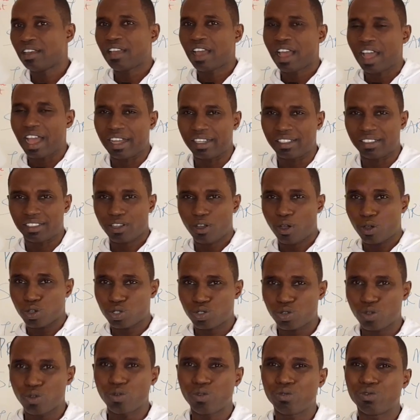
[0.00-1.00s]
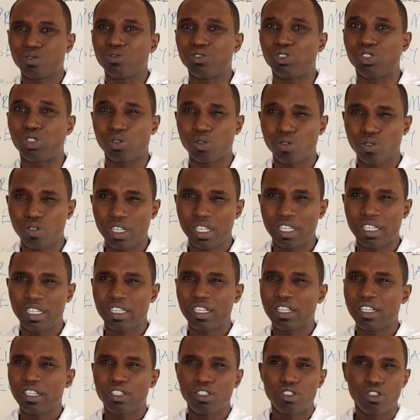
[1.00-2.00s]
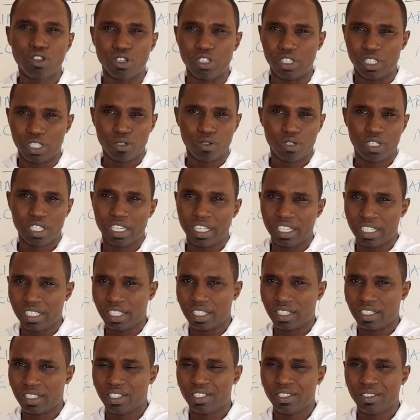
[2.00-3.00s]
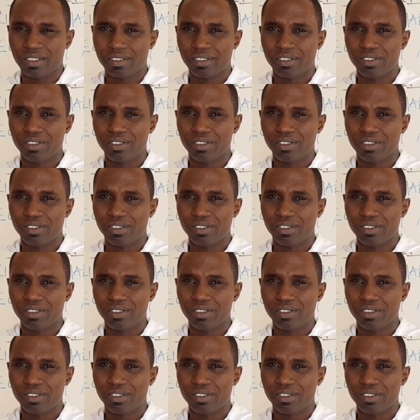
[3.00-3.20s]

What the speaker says: and also doing your due diligence.